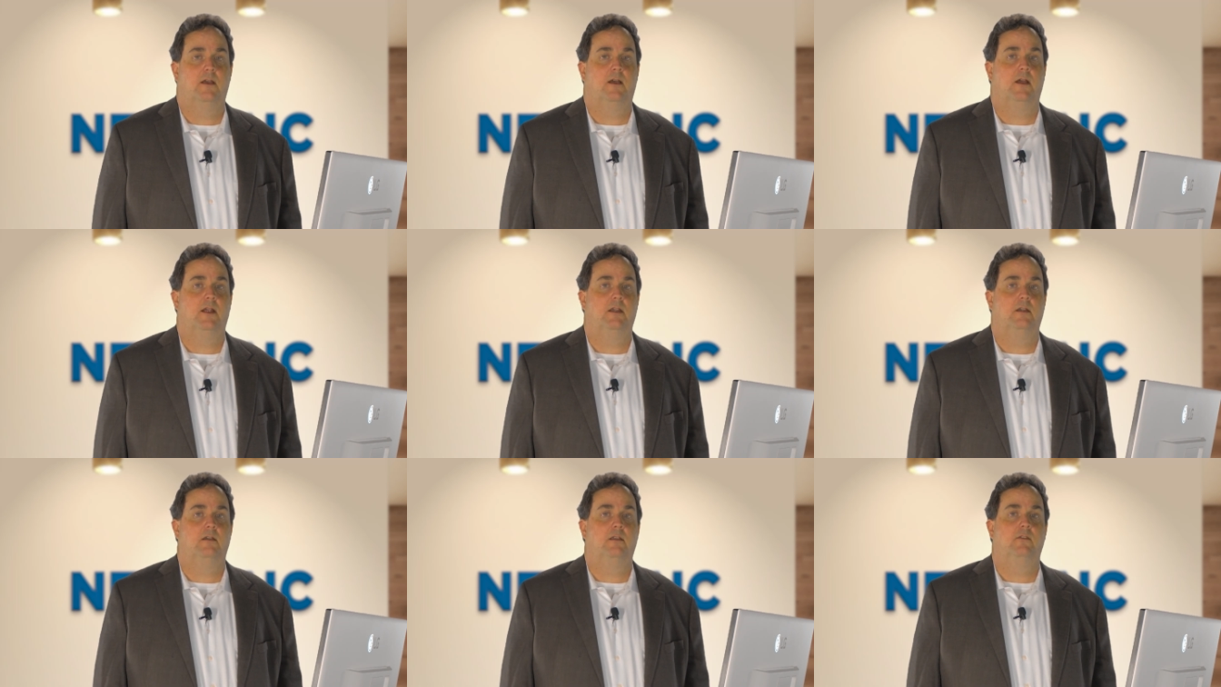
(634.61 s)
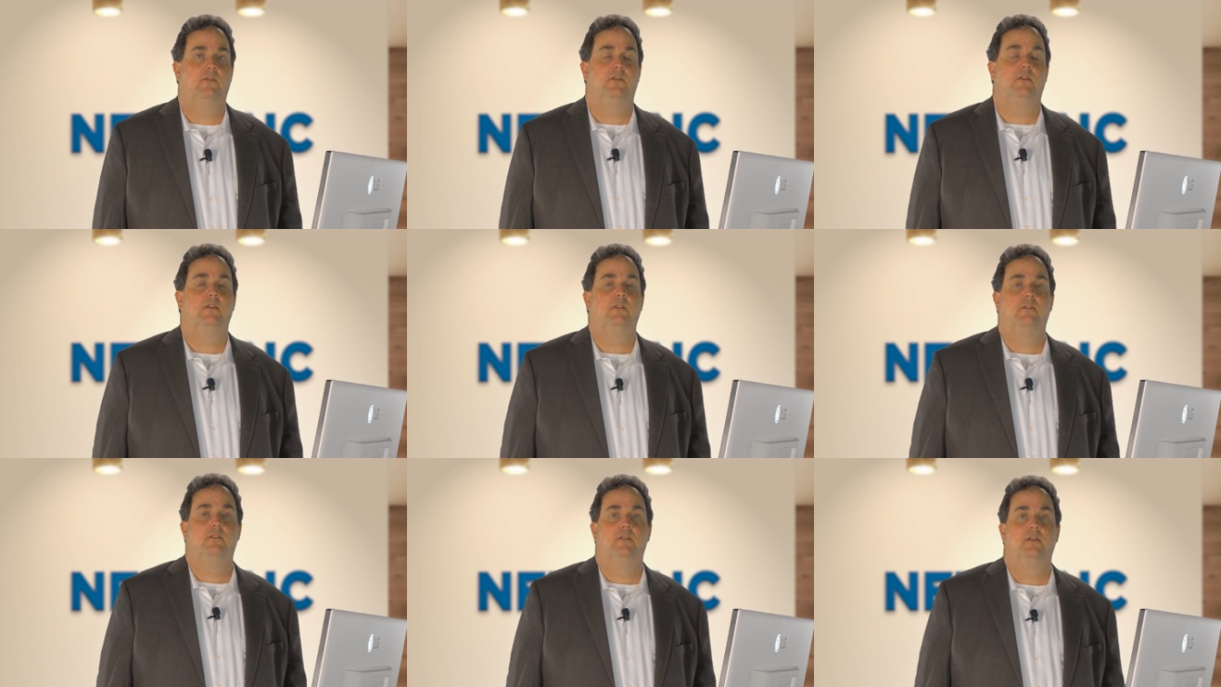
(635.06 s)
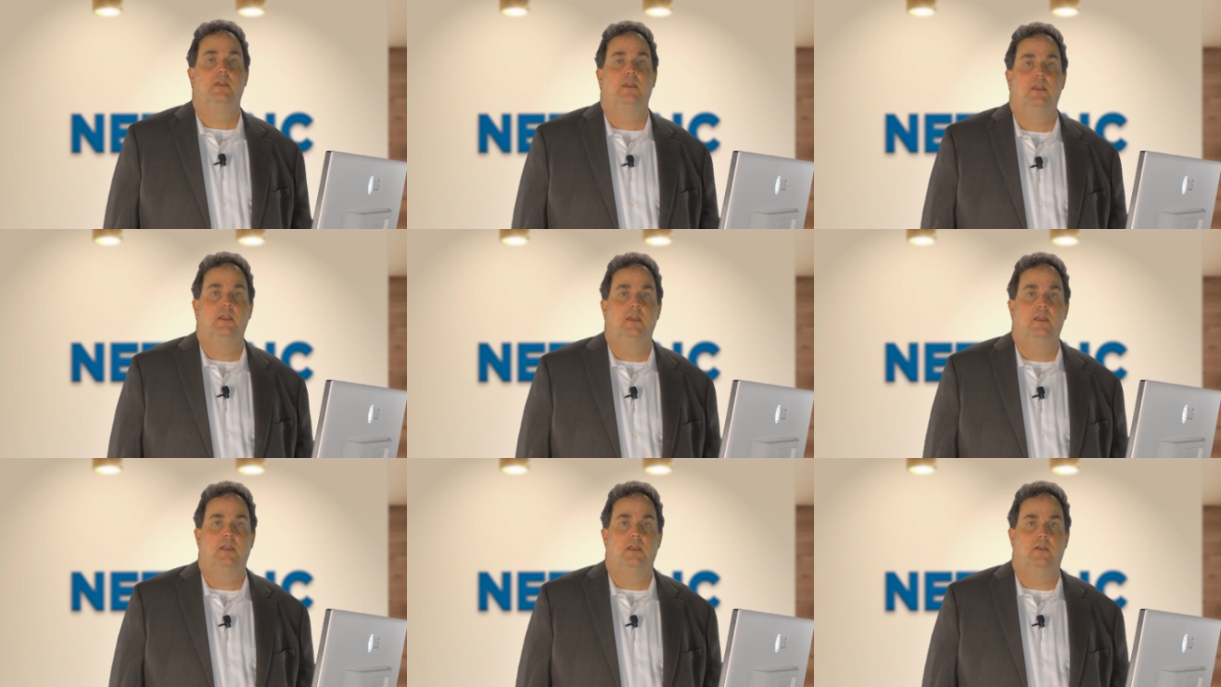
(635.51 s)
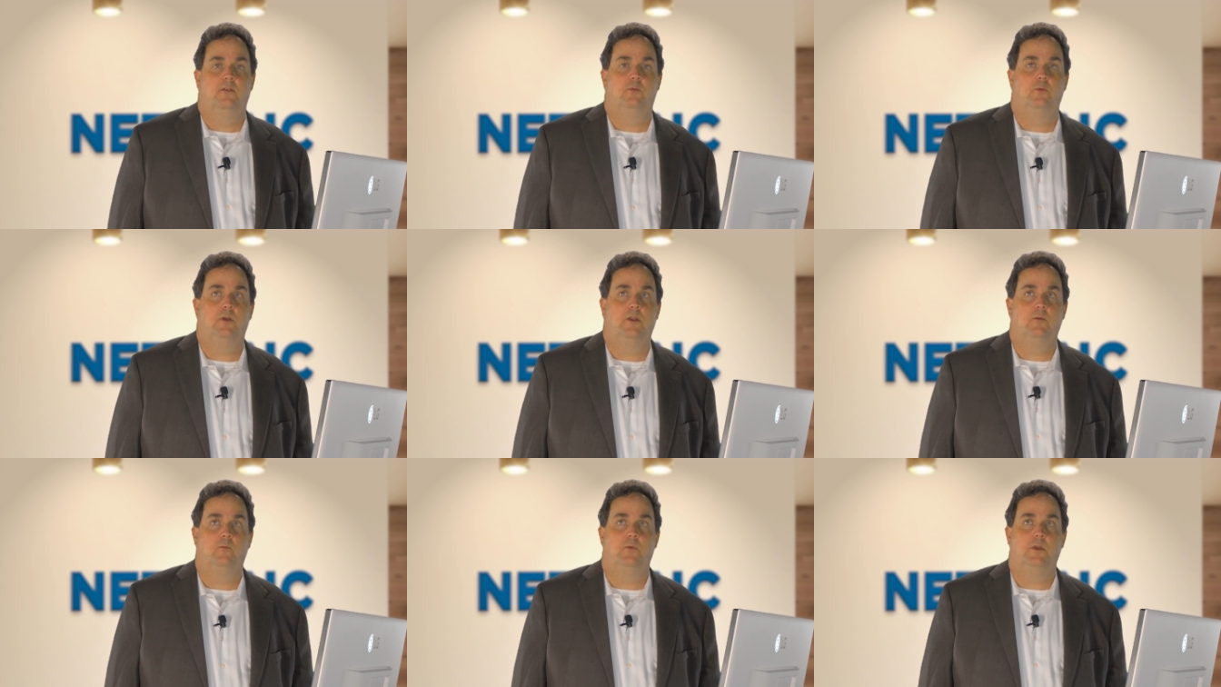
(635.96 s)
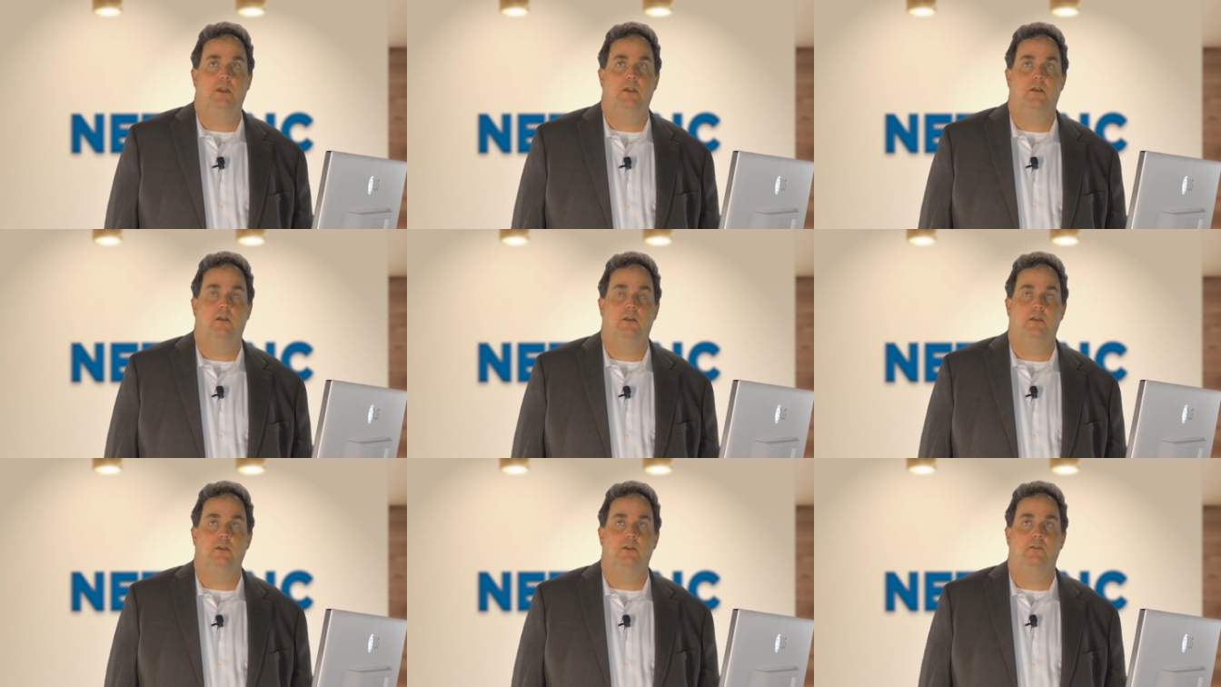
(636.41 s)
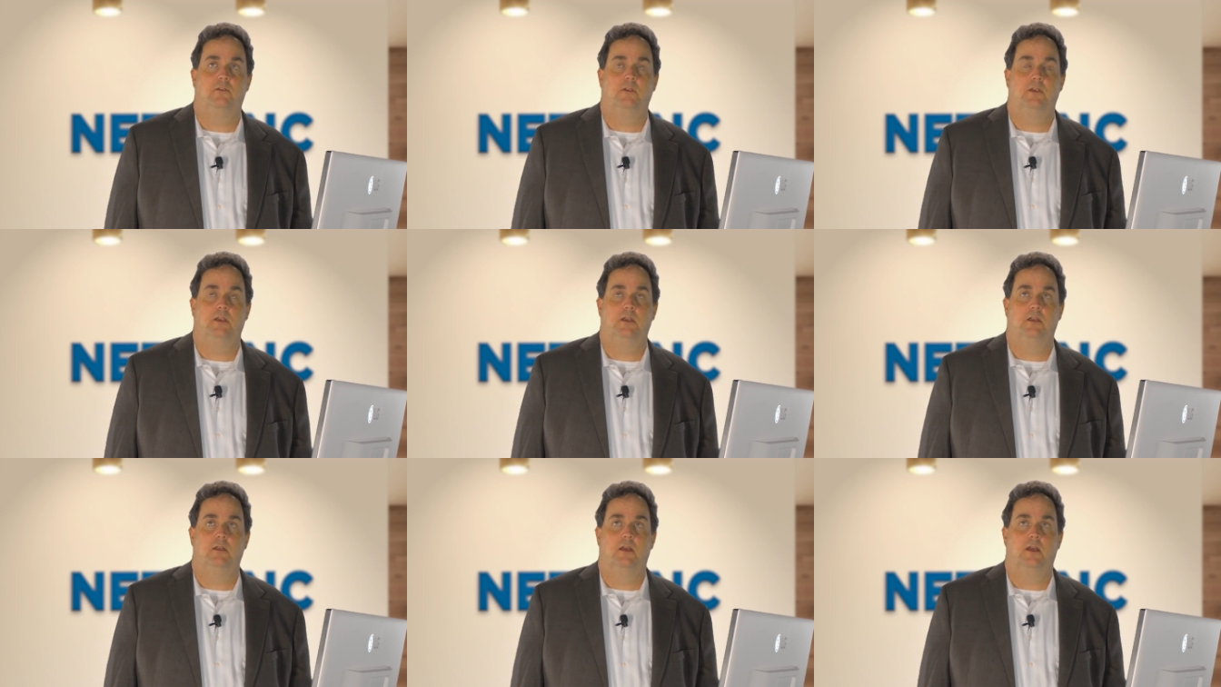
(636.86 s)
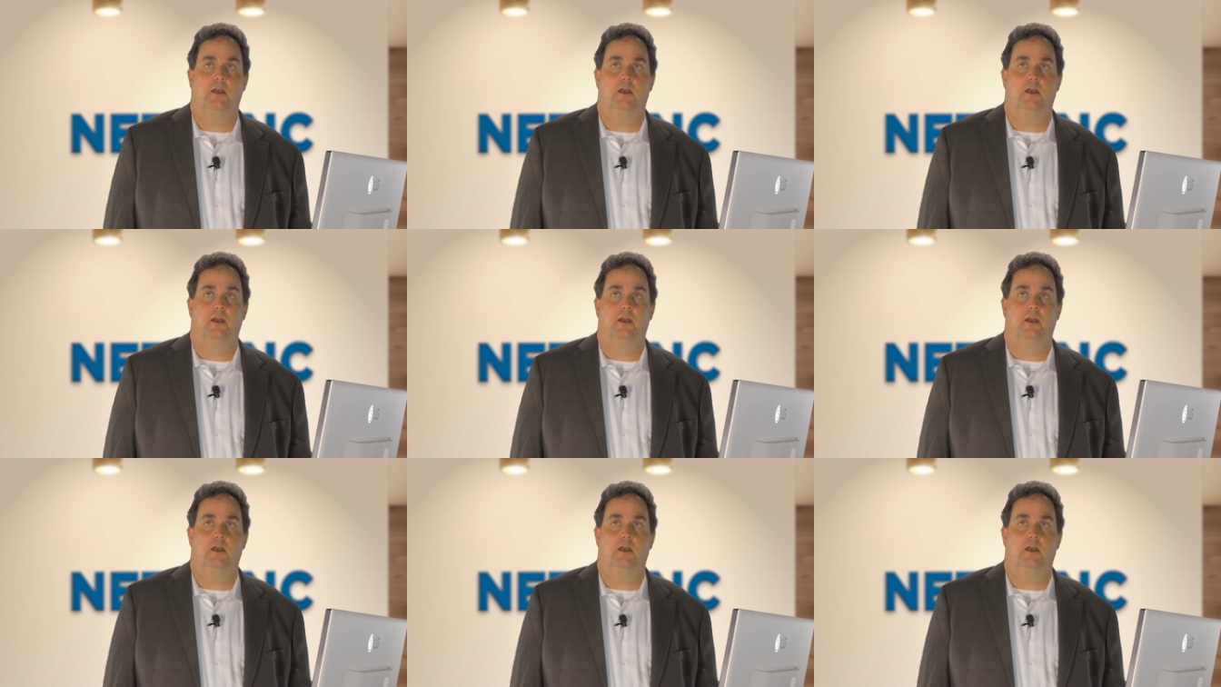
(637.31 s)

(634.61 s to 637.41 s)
higher instance is when we are using